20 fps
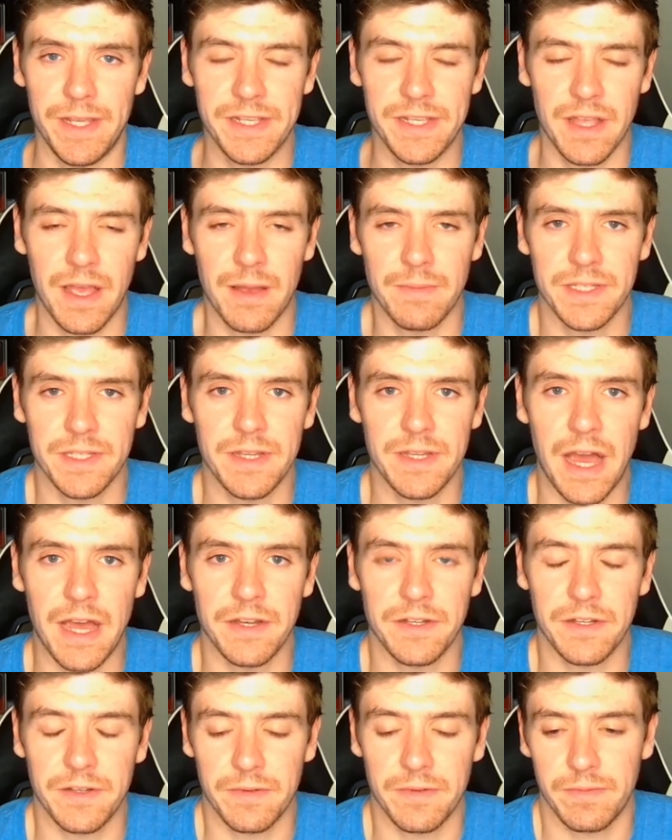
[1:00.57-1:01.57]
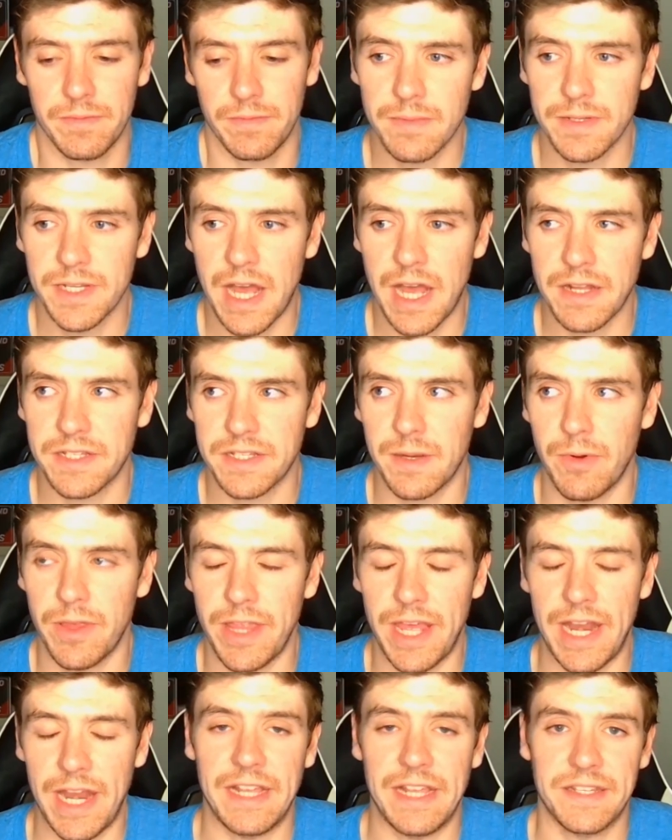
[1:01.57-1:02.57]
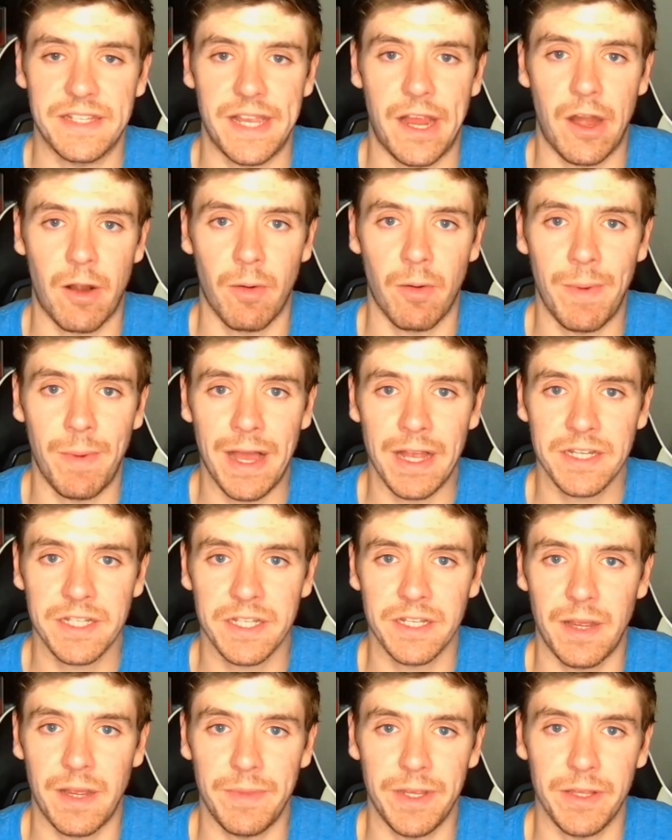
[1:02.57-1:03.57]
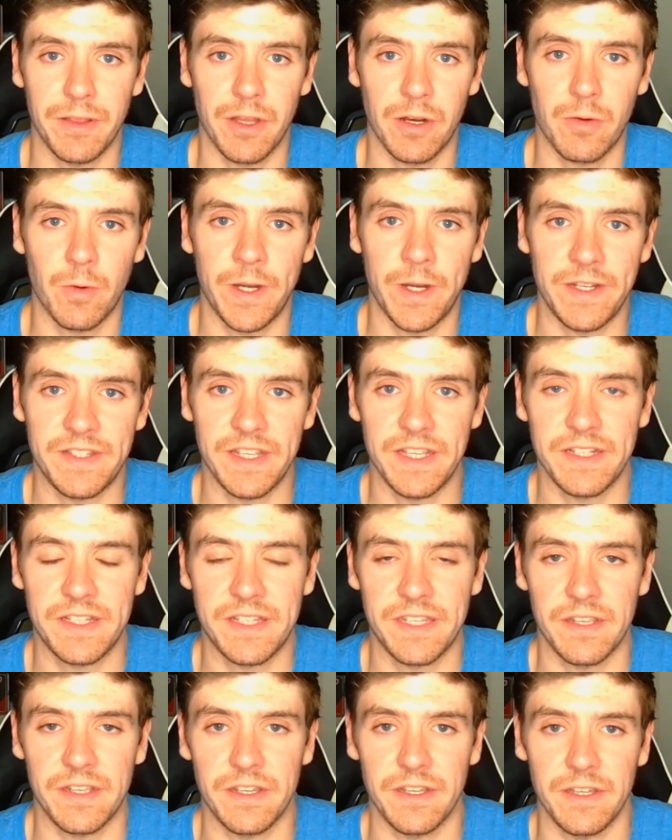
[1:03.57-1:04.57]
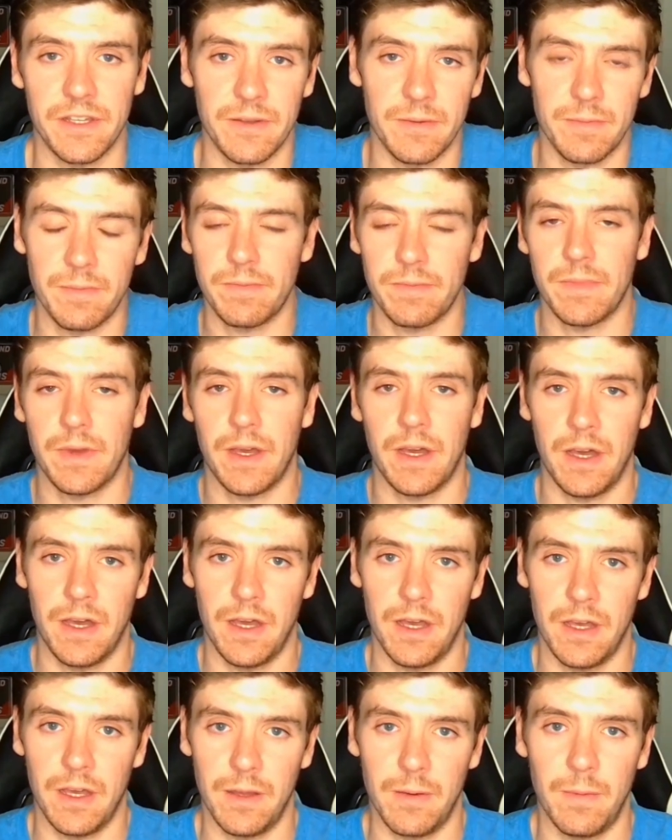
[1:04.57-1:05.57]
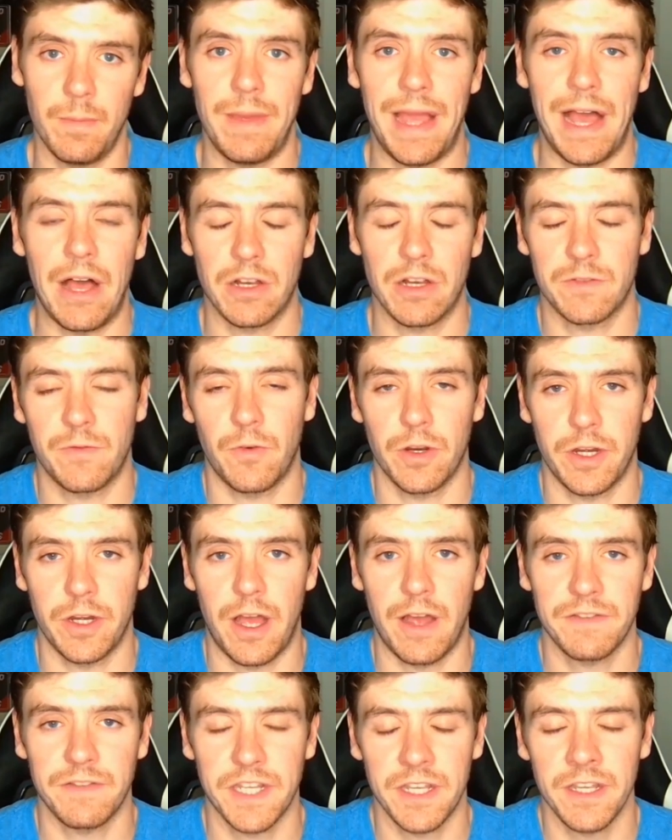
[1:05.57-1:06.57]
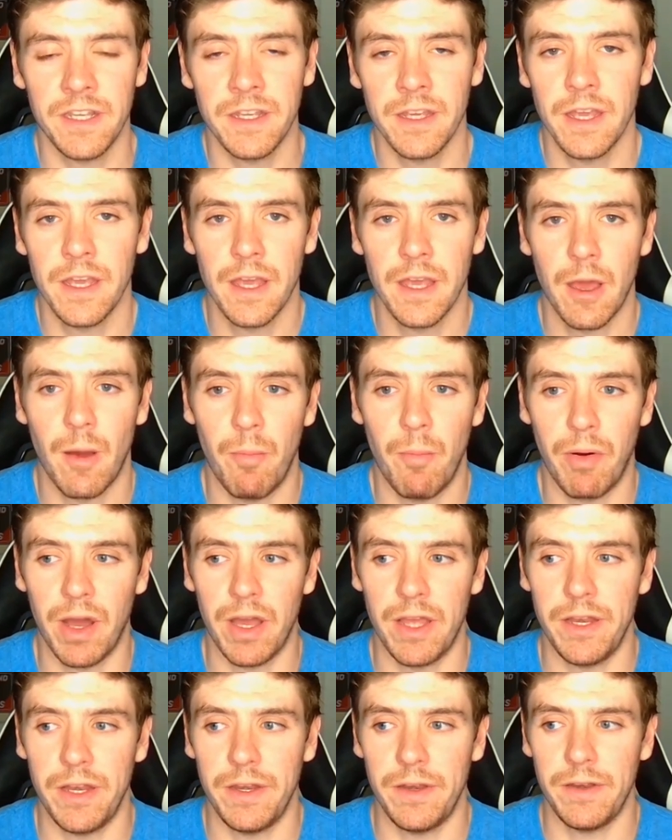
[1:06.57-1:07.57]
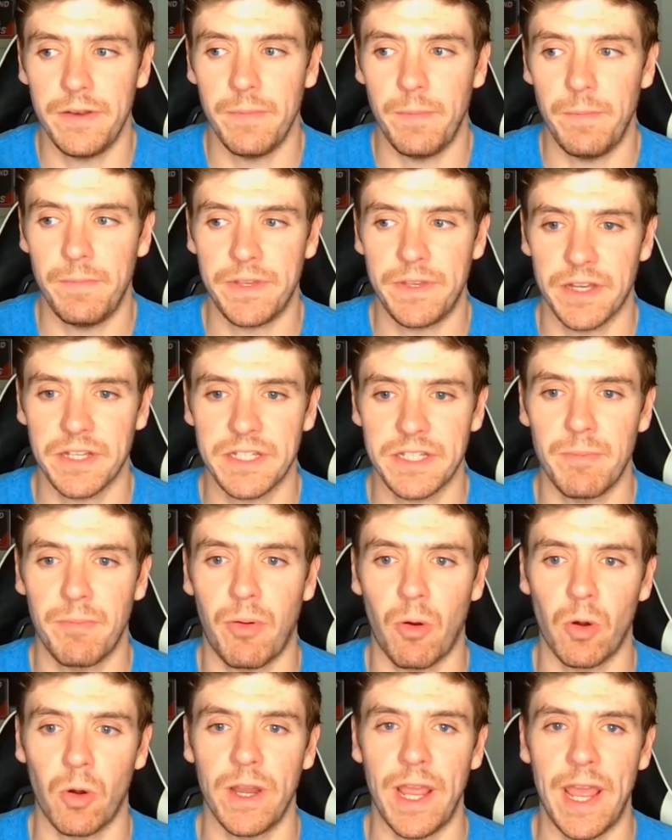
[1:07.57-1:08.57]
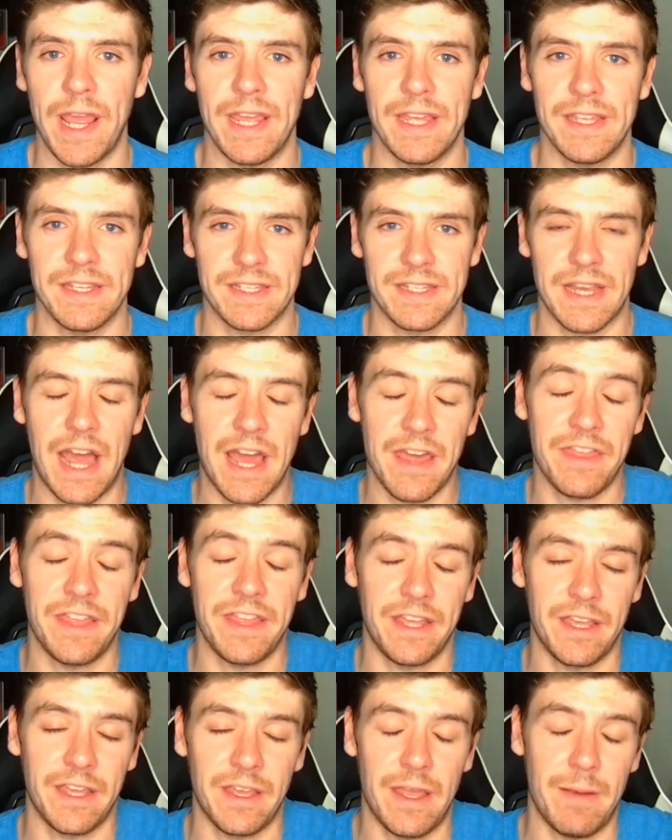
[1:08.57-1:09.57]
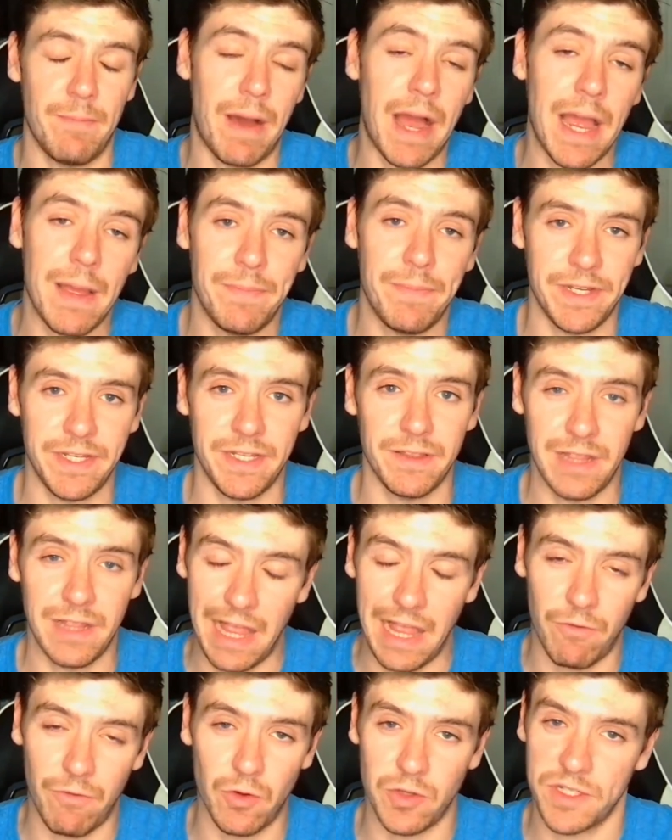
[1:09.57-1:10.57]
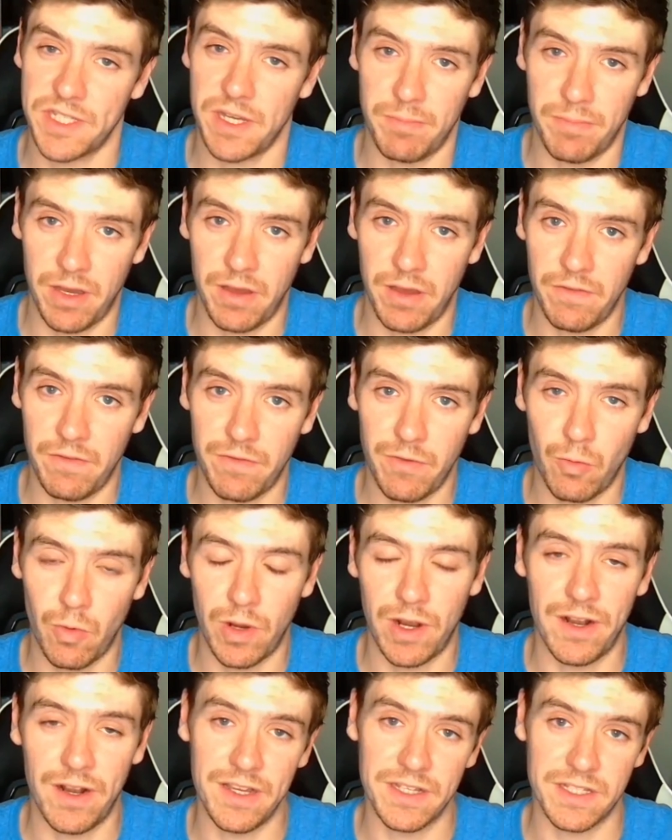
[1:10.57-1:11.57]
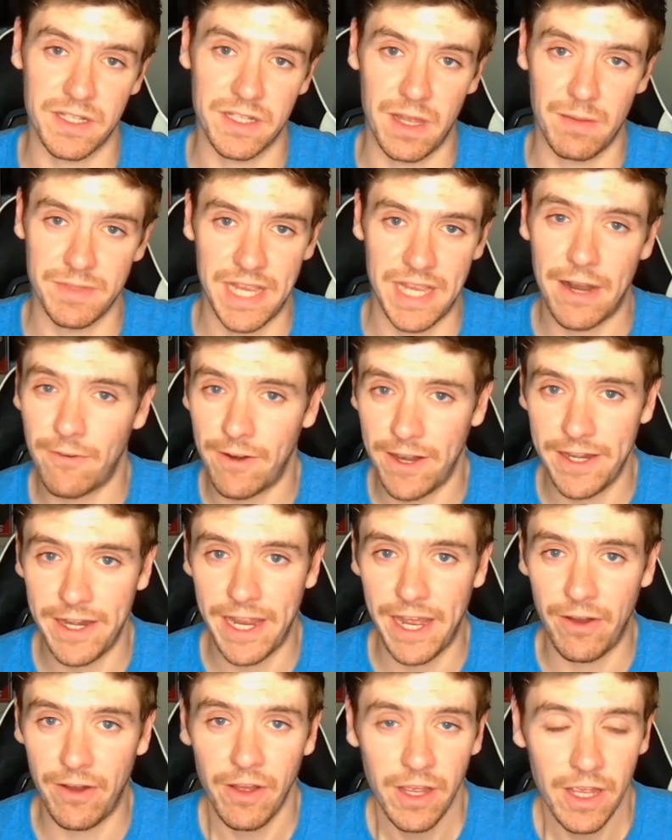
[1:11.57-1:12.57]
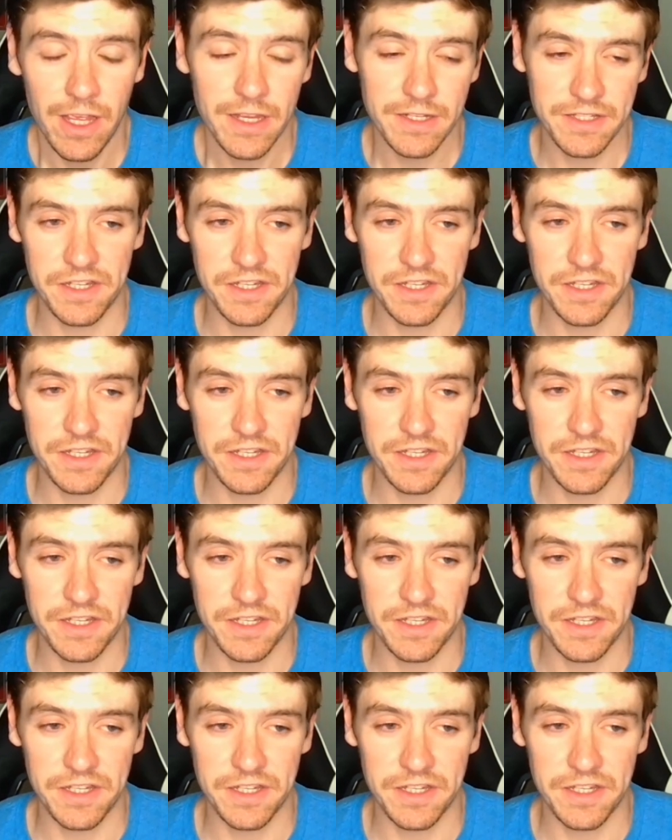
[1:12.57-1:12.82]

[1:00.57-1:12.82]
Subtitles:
And Islam's not someone that has terrible boxing. I mean, look what he did to Alex Volkanovski. But Dustin Poirier is, I think, in my opinion, levels above where Islam's at right now.